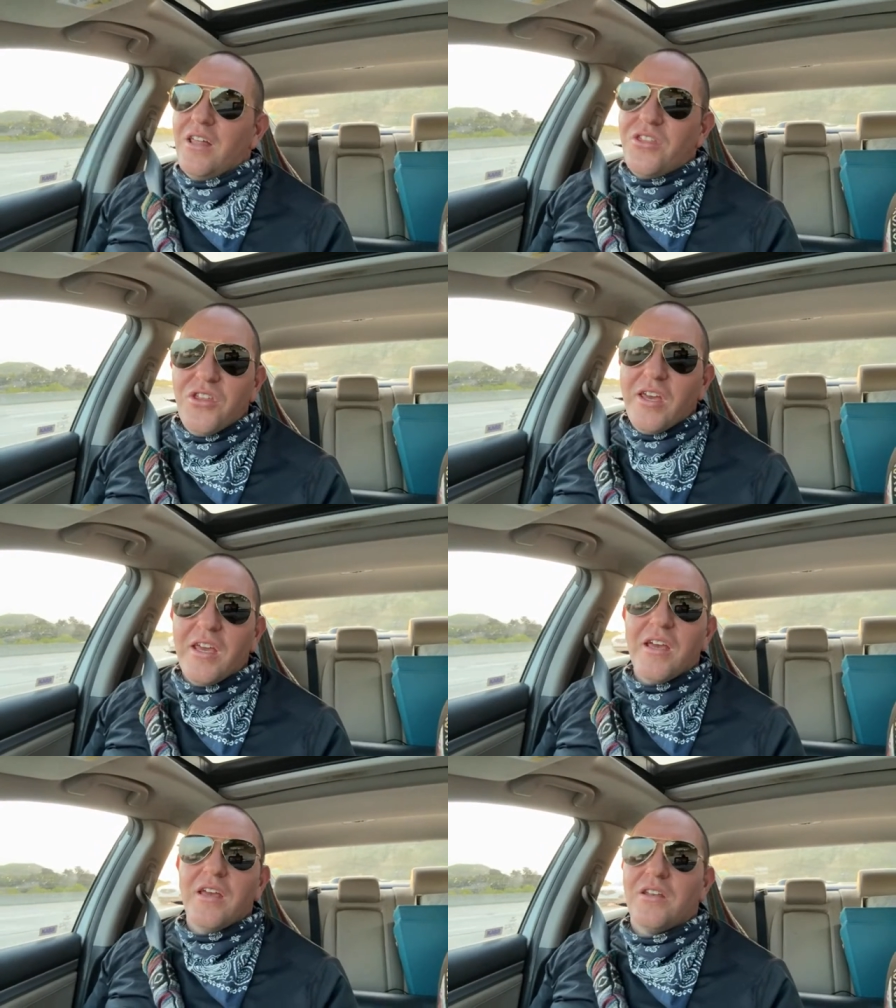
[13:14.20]

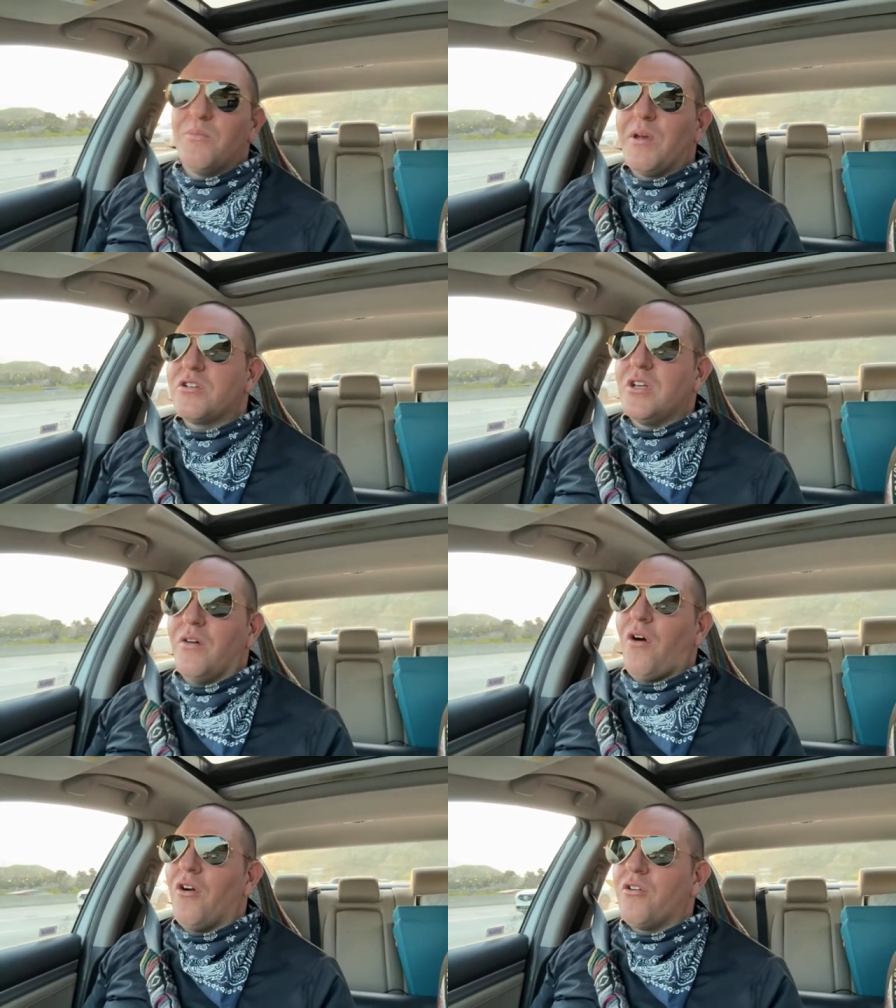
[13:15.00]
thing to make yourself
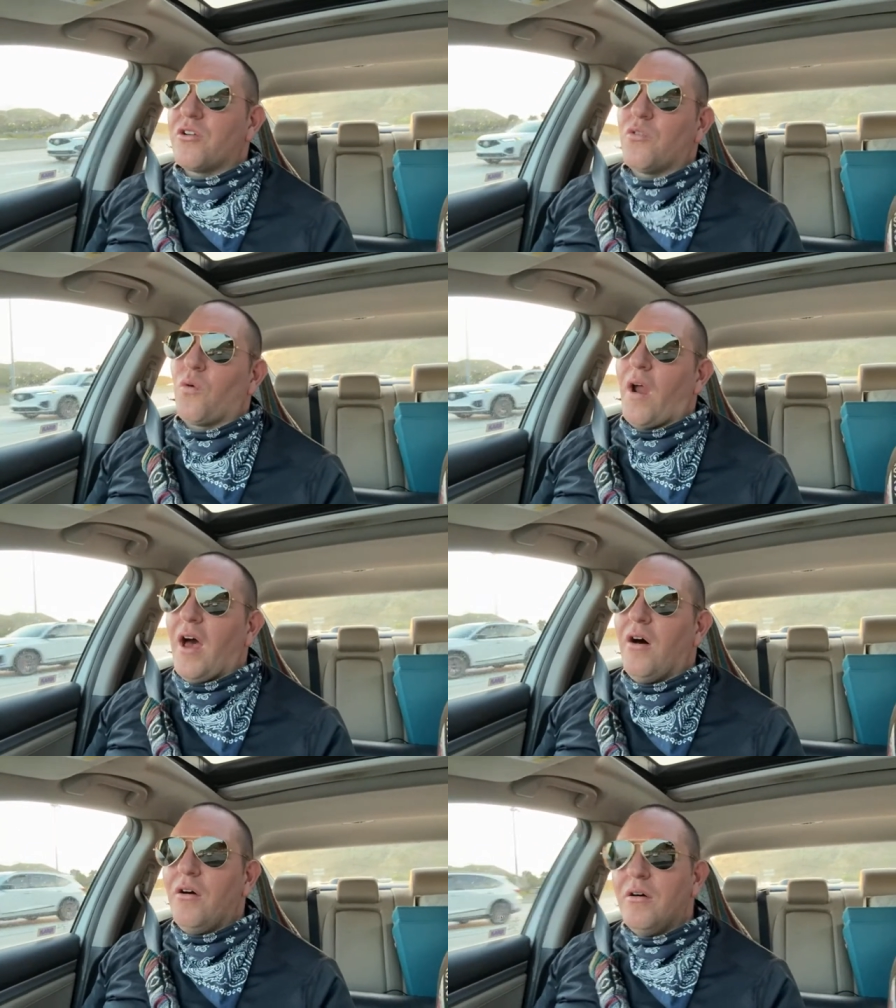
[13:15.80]
hard to corral.